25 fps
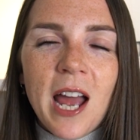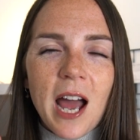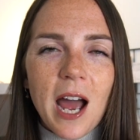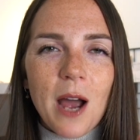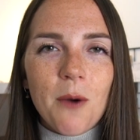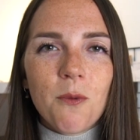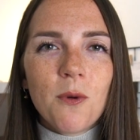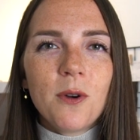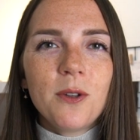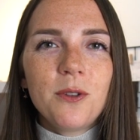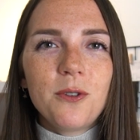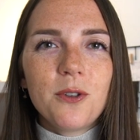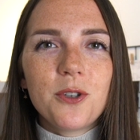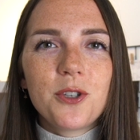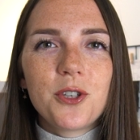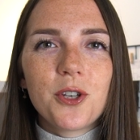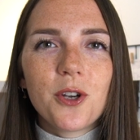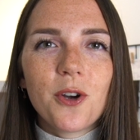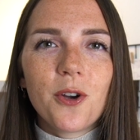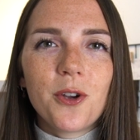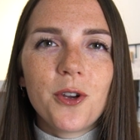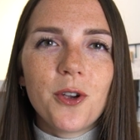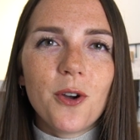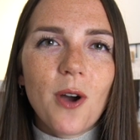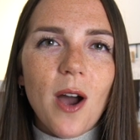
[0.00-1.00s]
I want to
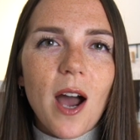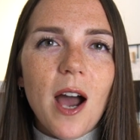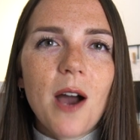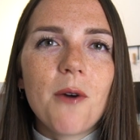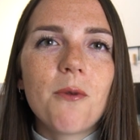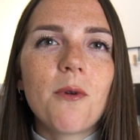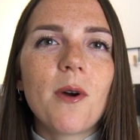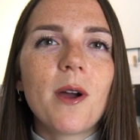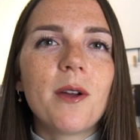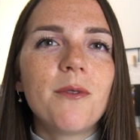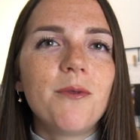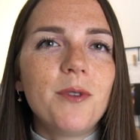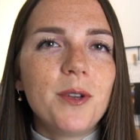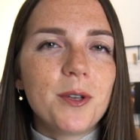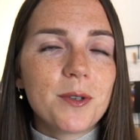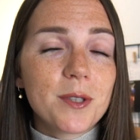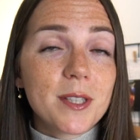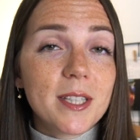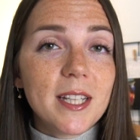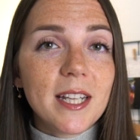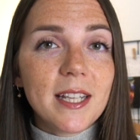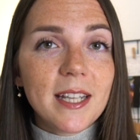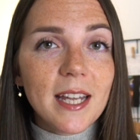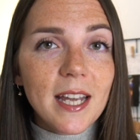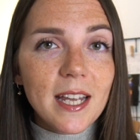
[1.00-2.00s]
show you how I've
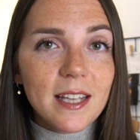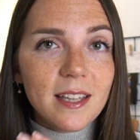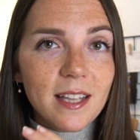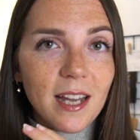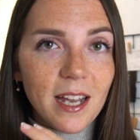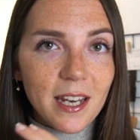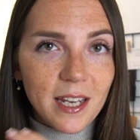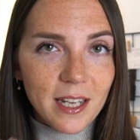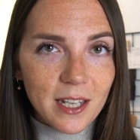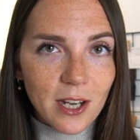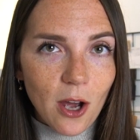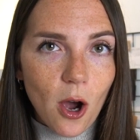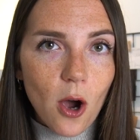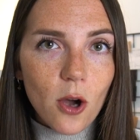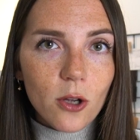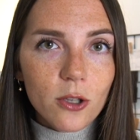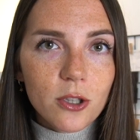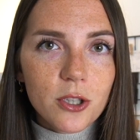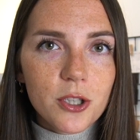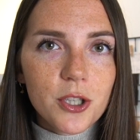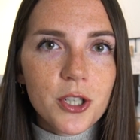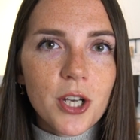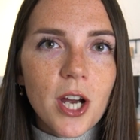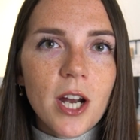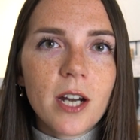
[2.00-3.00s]
used the data in
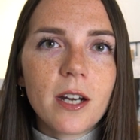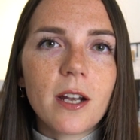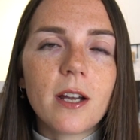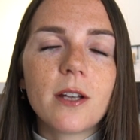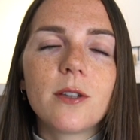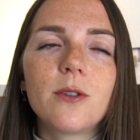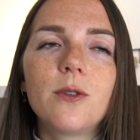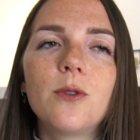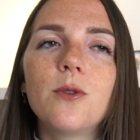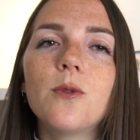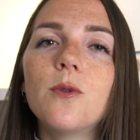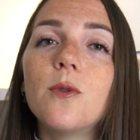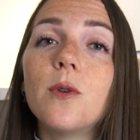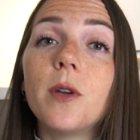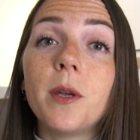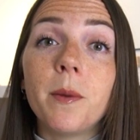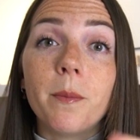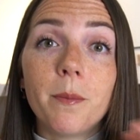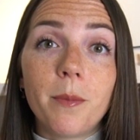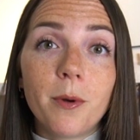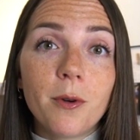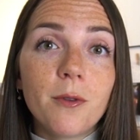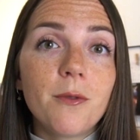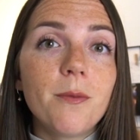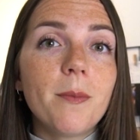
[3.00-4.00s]
Hotjar to
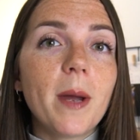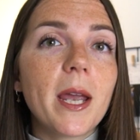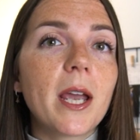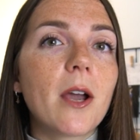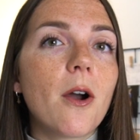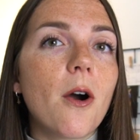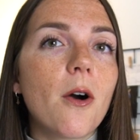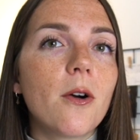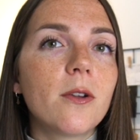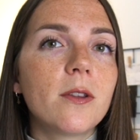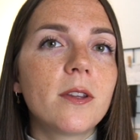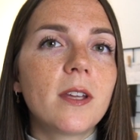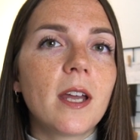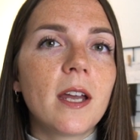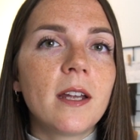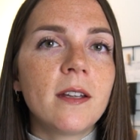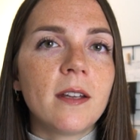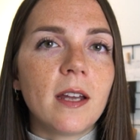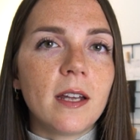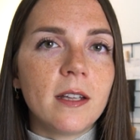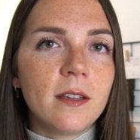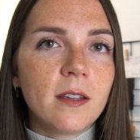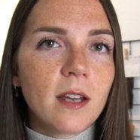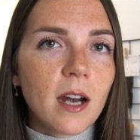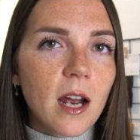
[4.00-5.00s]
improve my content
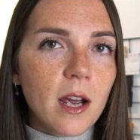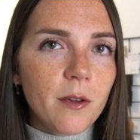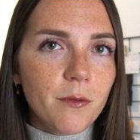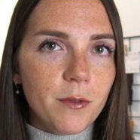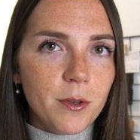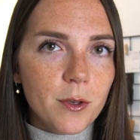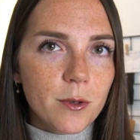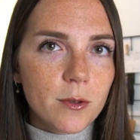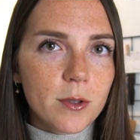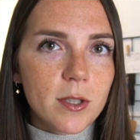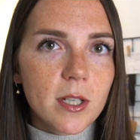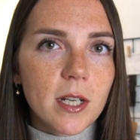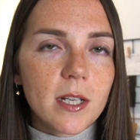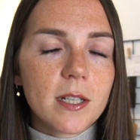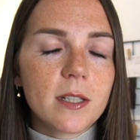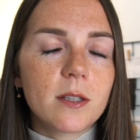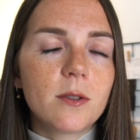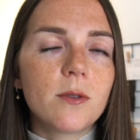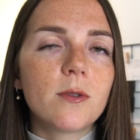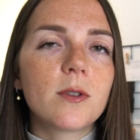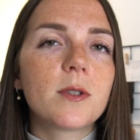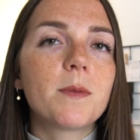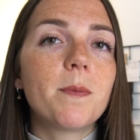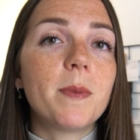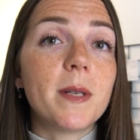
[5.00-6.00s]
and drive users
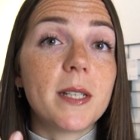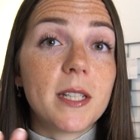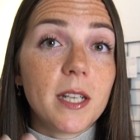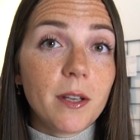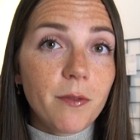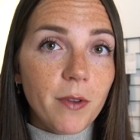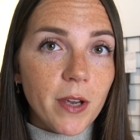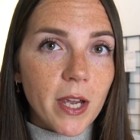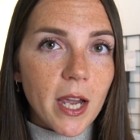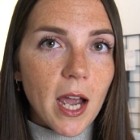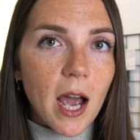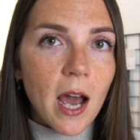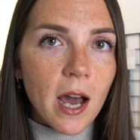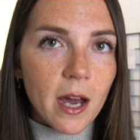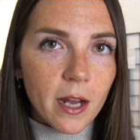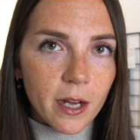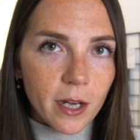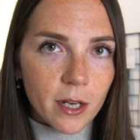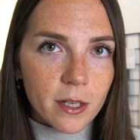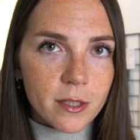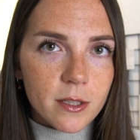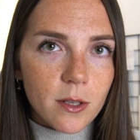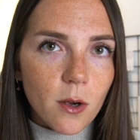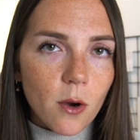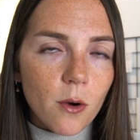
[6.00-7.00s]
to specific
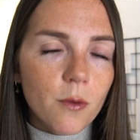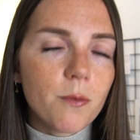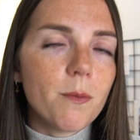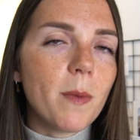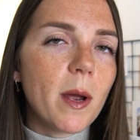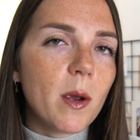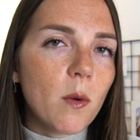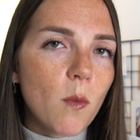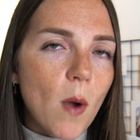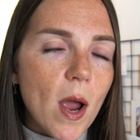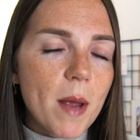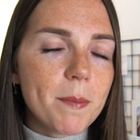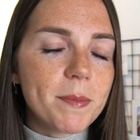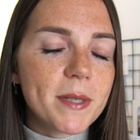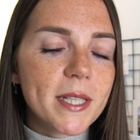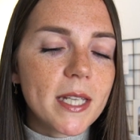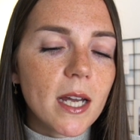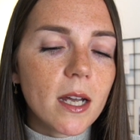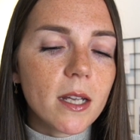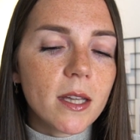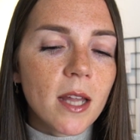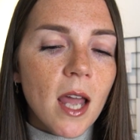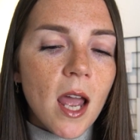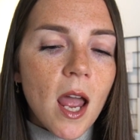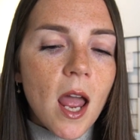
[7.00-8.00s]
areas of my
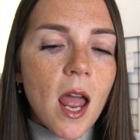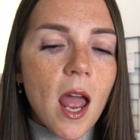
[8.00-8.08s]
website.